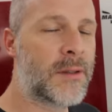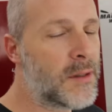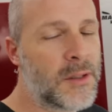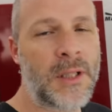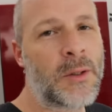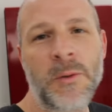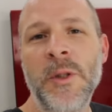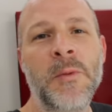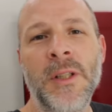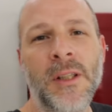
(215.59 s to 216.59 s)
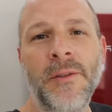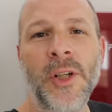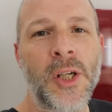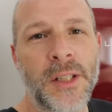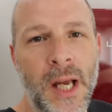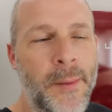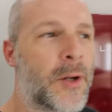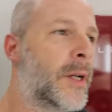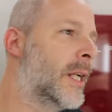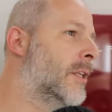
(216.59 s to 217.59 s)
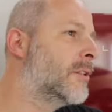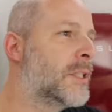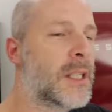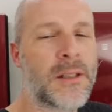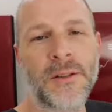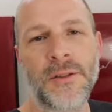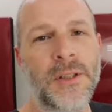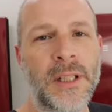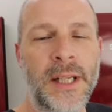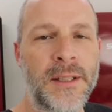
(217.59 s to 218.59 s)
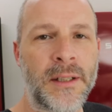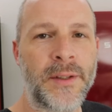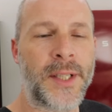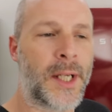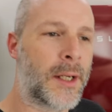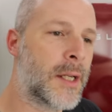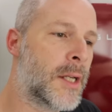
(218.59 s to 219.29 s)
this thing is supposed to be delivered a long time ago, and I understand there's delays and everything,